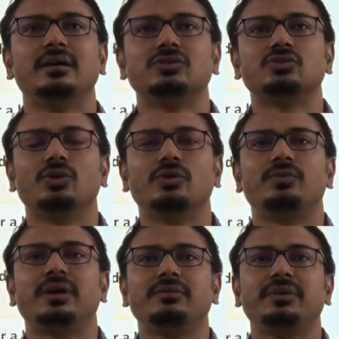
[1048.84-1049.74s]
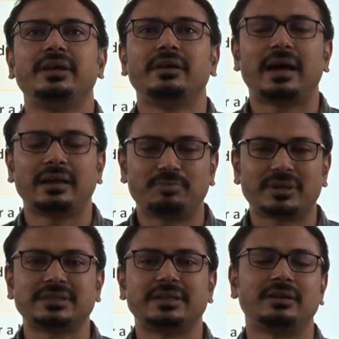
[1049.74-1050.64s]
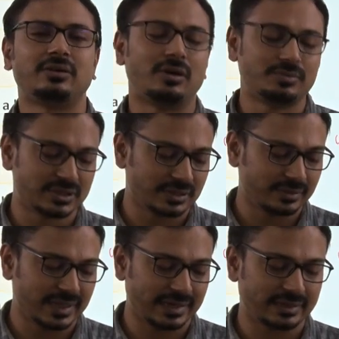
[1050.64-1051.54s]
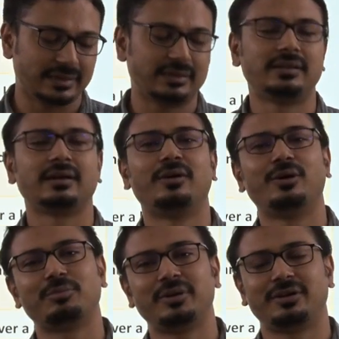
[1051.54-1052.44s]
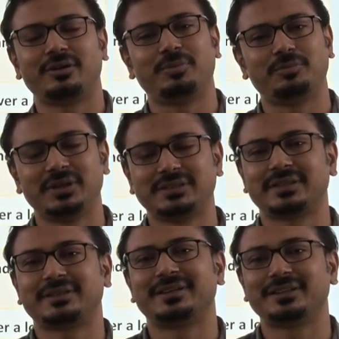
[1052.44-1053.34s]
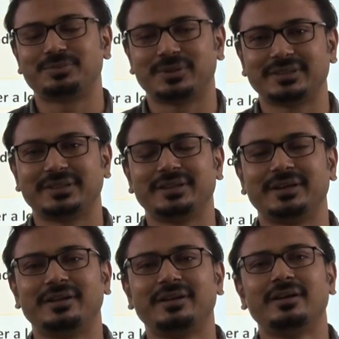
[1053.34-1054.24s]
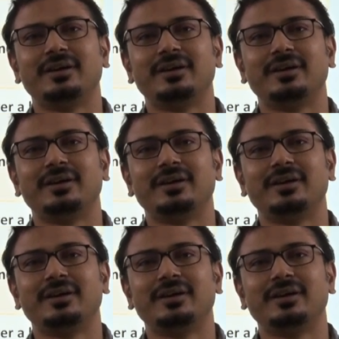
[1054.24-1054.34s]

So when we at present observe that the government or public sector is present there,